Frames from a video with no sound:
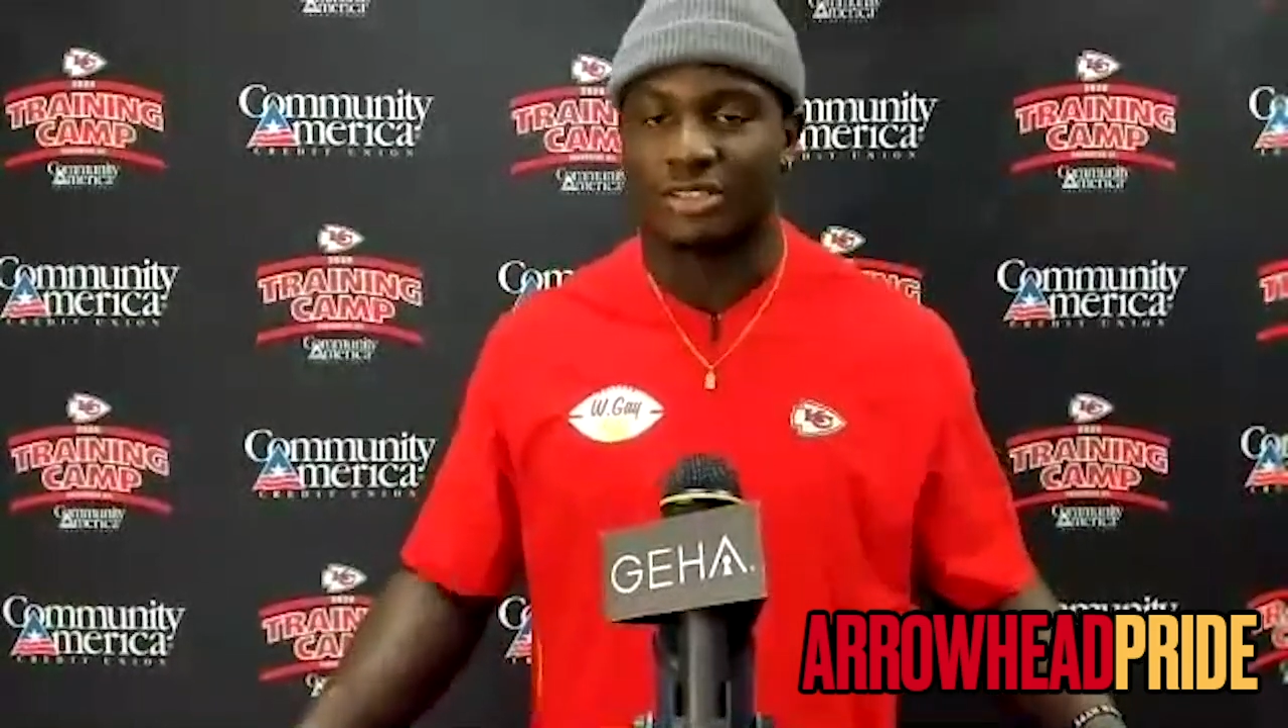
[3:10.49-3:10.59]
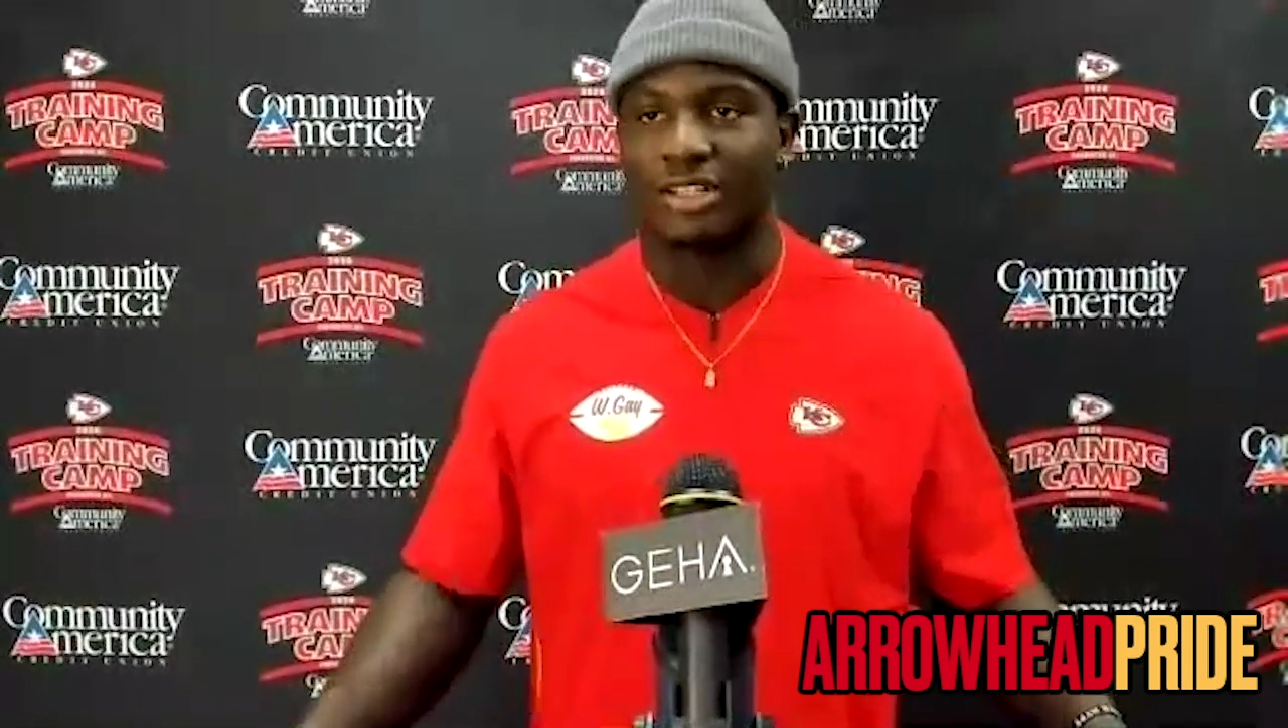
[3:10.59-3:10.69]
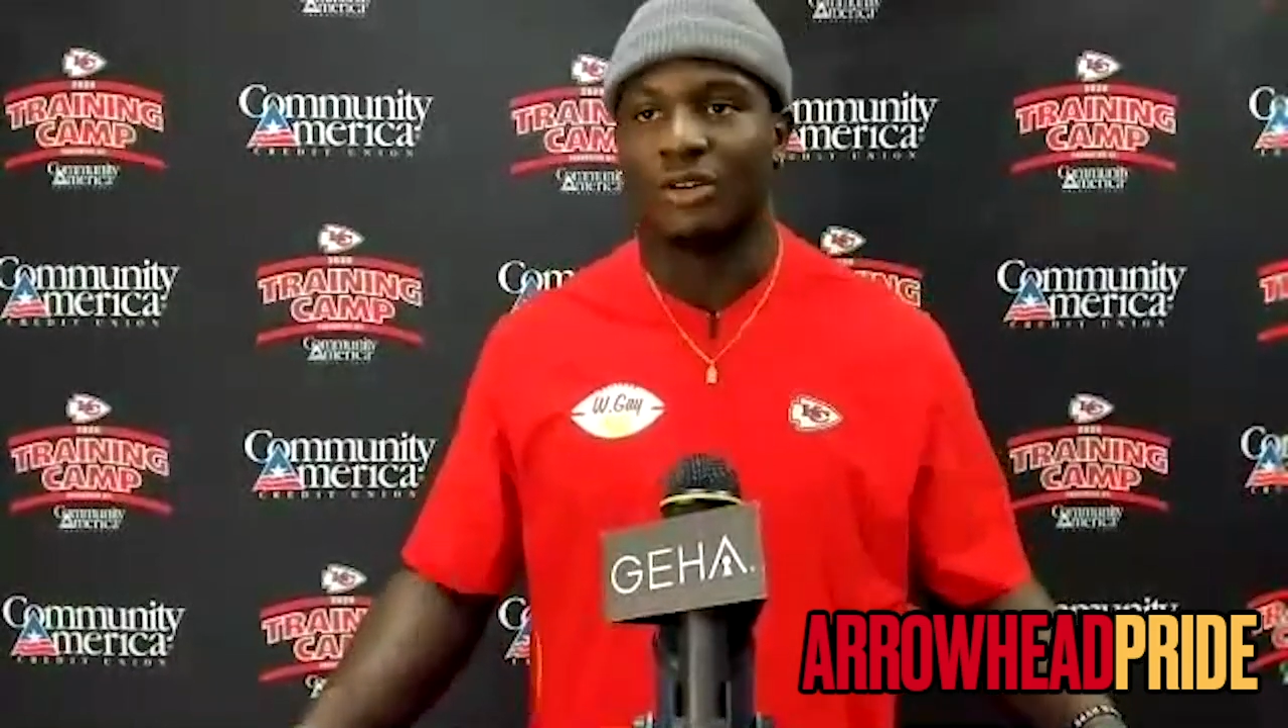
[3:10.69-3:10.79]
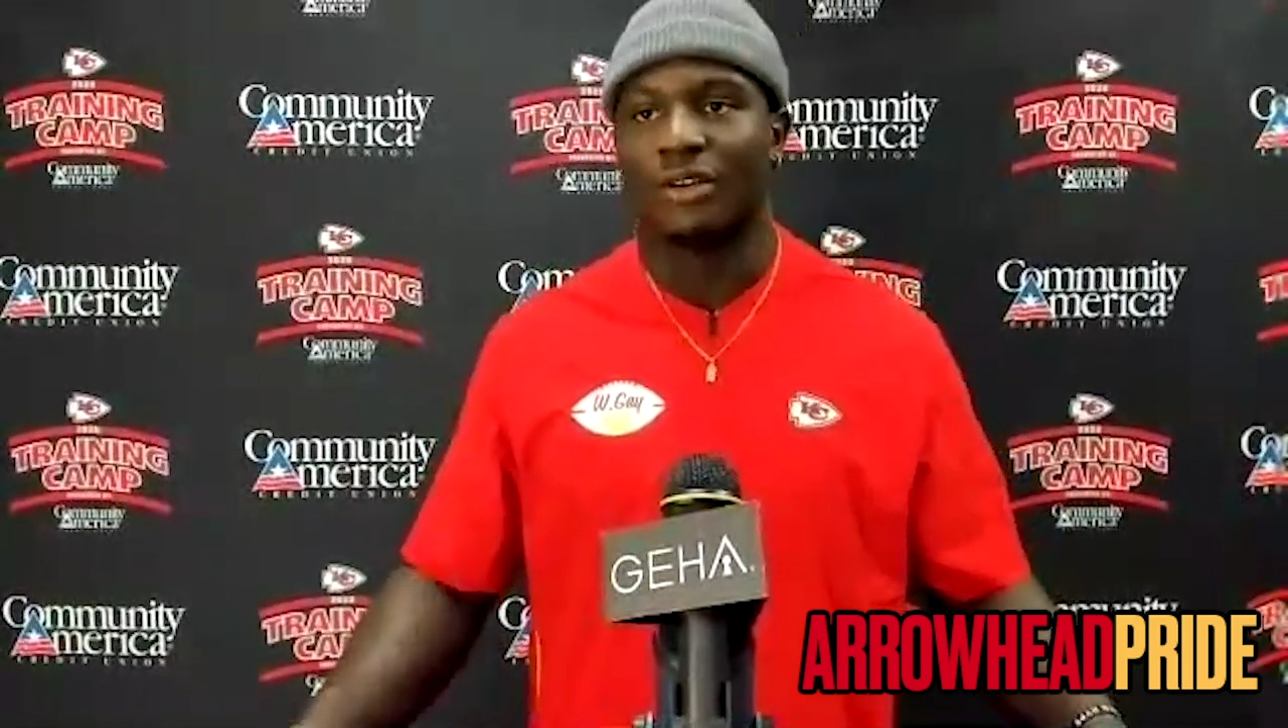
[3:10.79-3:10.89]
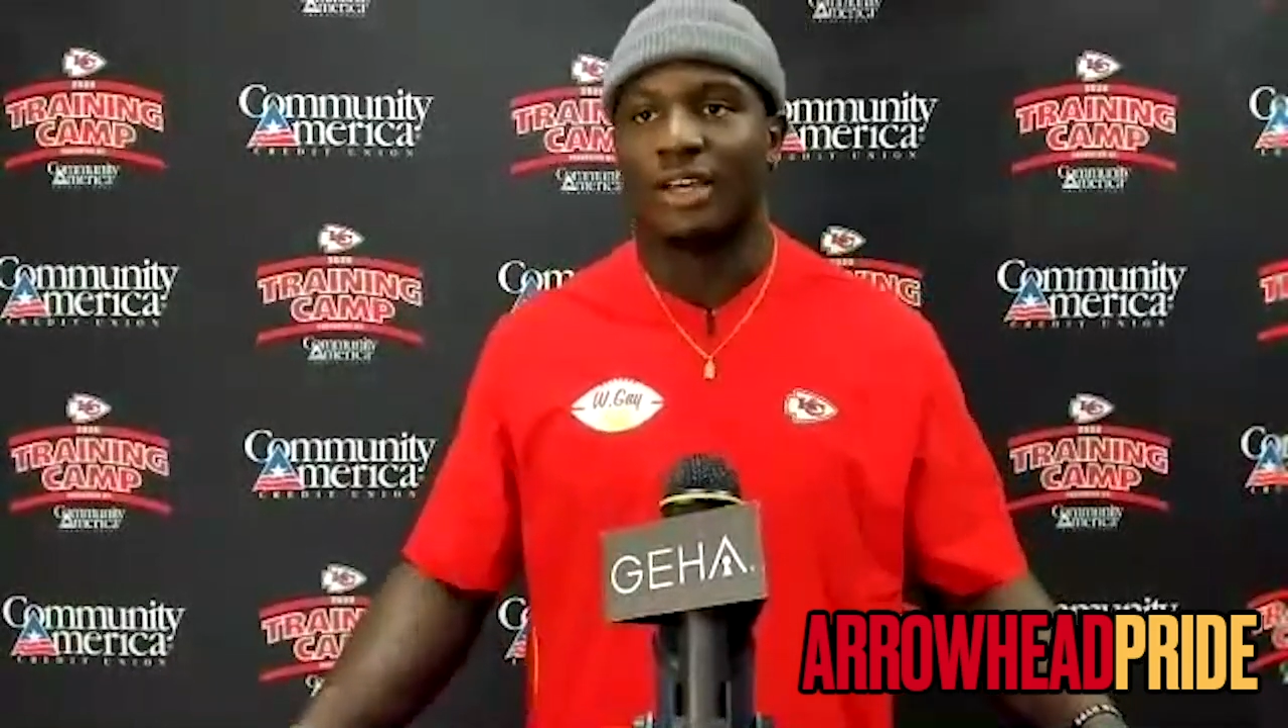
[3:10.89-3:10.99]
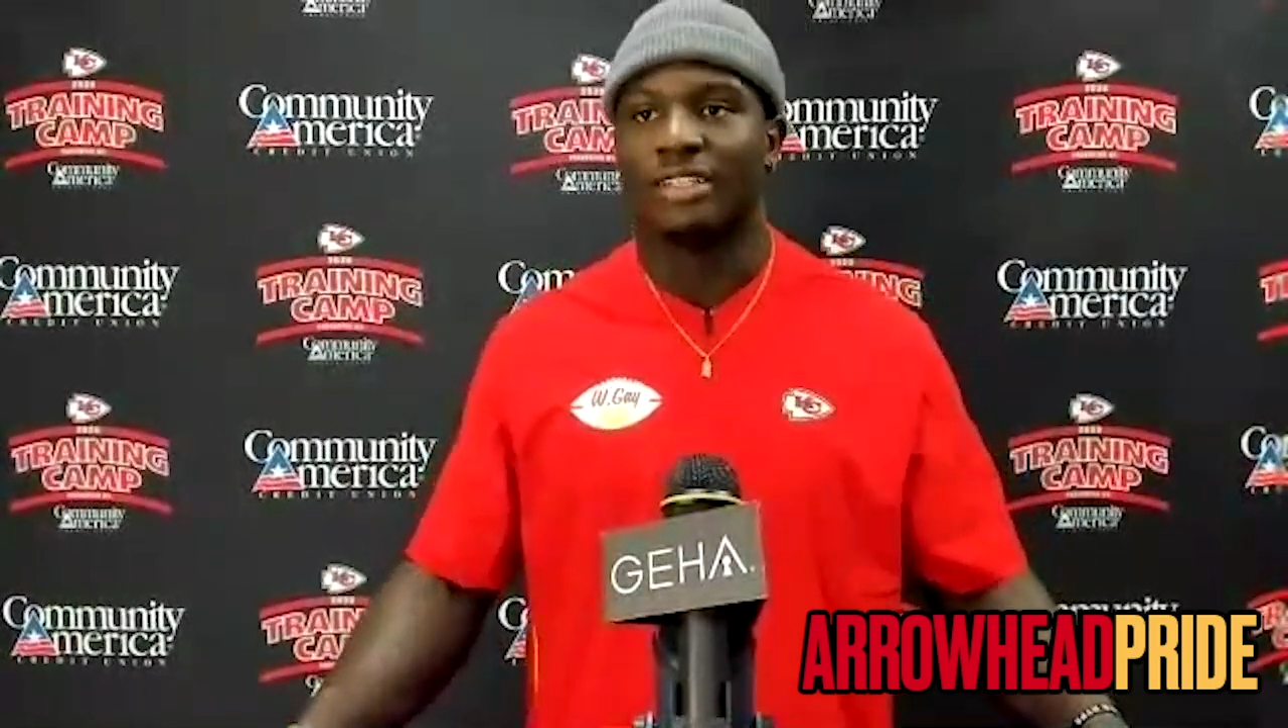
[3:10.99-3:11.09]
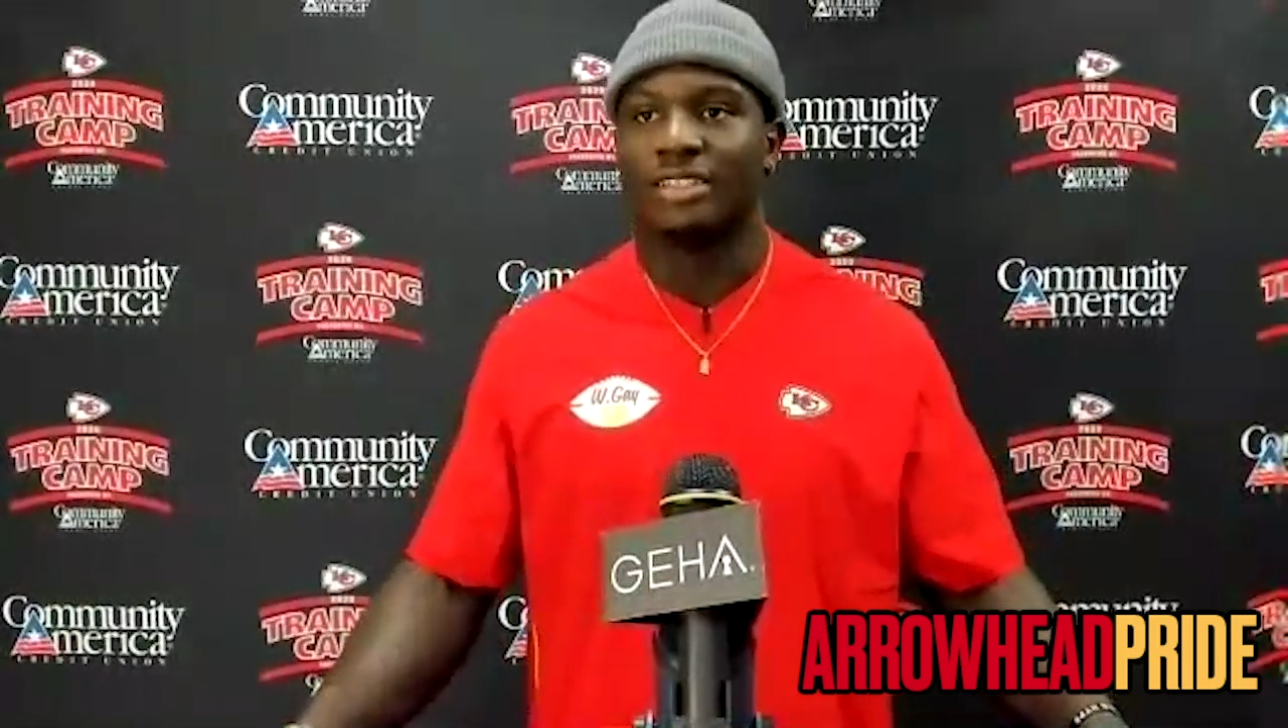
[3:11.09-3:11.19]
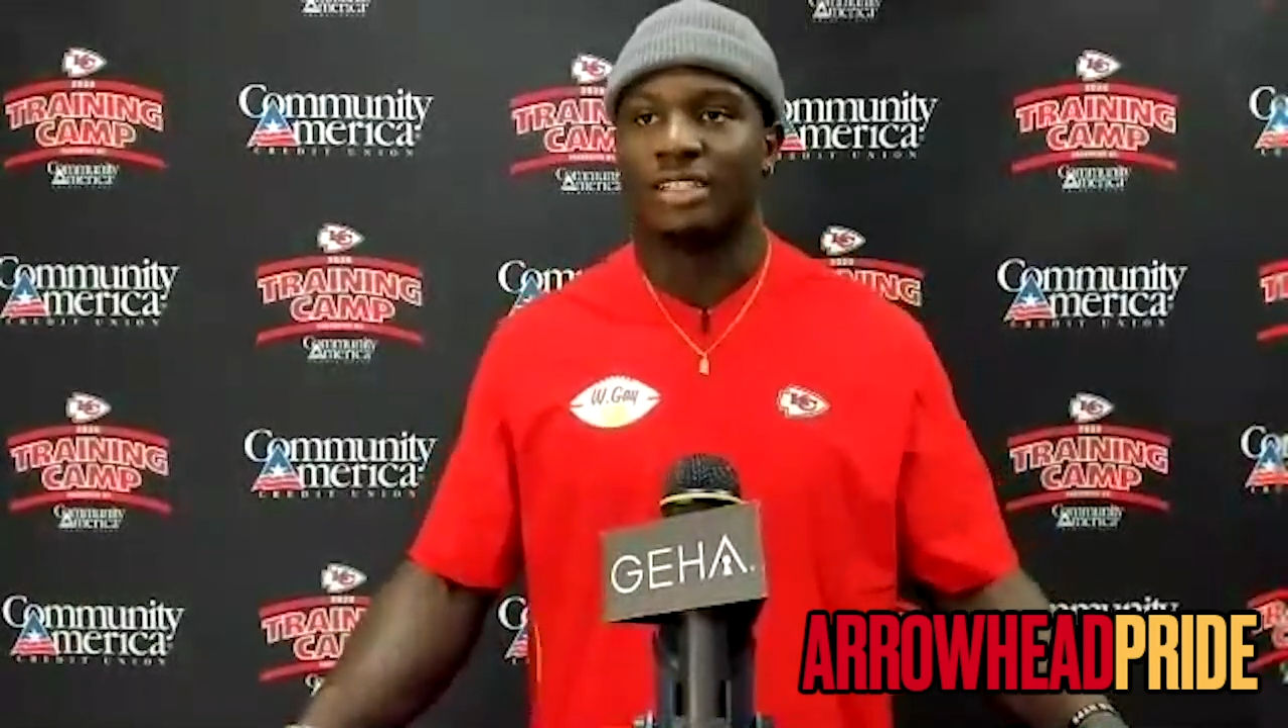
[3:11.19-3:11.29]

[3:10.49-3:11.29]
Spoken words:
So, it's